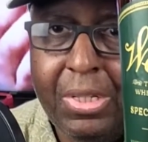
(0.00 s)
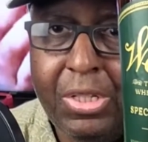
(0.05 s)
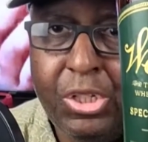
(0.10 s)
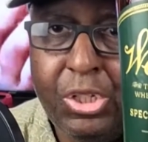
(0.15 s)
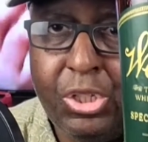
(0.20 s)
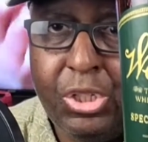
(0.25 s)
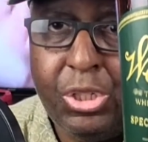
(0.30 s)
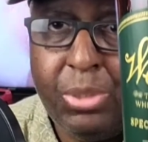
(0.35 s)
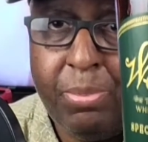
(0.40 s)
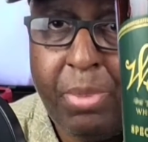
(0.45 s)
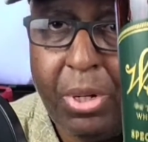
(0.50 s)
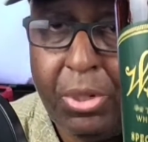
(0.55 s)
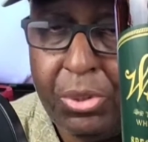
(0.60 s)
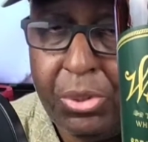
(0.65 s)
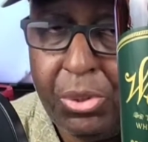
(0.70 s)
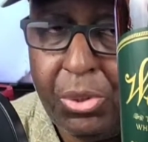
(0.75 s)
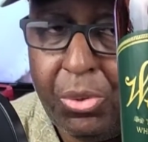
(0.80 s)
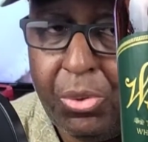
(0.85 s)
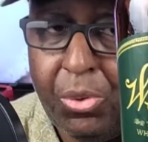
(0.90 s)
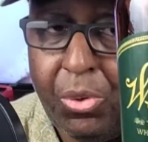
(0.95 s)

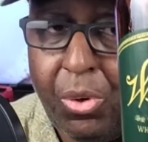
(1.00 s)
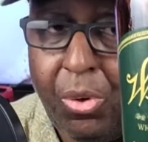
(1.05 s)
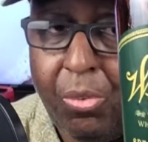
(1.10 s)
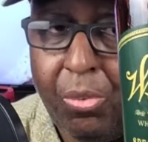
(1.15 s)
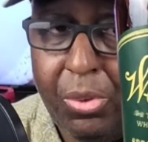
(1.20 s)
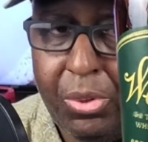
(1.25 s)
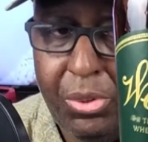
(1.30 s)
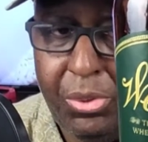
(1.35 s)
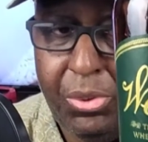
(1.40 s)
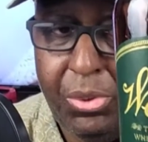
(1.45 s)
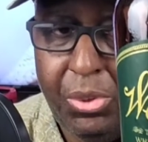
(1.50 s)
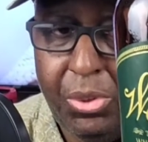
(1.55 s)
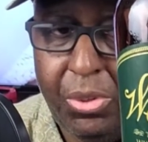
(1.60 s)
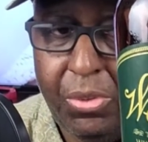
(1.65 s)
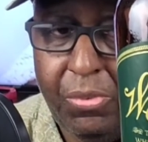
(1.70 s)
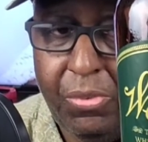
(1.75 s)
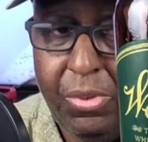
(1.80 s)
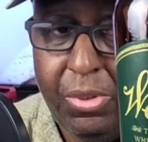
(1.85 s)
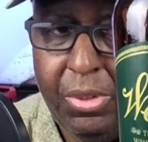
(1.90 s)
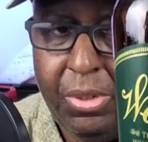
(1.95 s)
Special
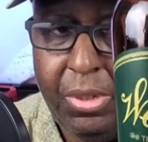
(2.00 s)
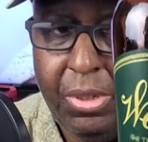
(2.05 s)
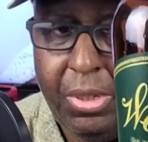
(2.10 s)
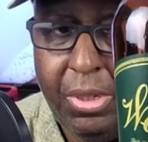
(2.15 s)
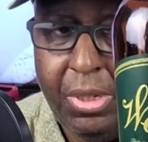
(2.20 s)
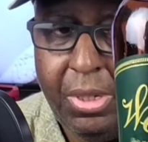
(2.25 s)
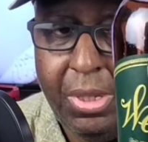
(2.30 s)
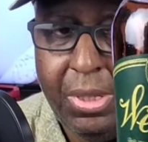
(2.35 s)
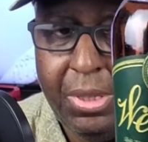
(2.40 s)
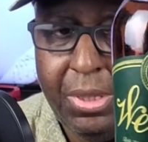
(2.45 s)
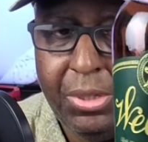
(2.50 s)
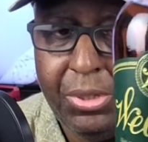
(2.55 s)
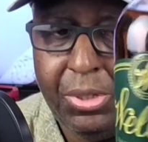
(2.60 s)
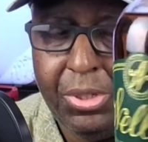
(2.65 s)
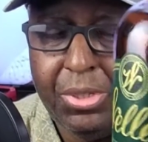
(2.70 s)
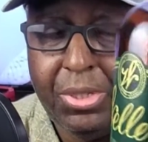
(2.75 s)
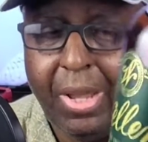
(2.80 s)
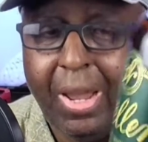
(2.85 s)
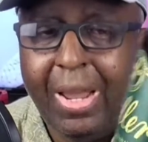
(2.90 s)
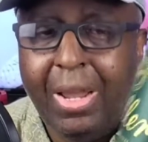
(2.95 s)
Reserve. This
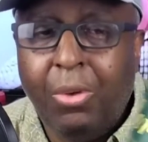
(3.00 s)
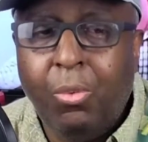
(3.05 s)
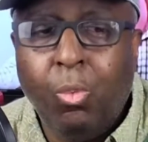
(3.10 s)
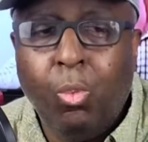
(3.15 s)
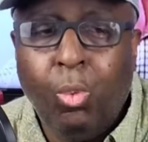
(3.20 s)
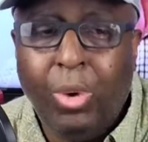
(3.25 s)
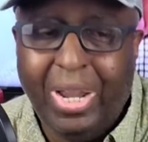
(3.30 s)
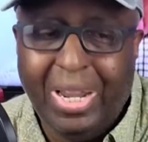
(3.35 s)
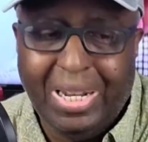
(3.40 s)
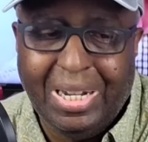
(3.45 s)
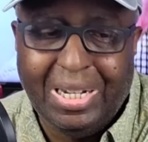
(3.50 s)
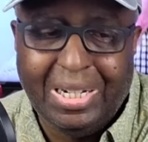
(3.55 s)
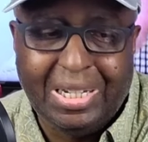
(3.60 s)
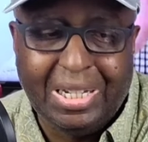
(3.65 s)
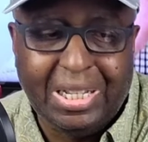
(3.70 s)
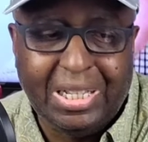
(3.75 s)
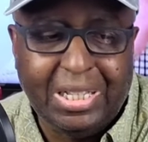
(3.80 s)
is a wheated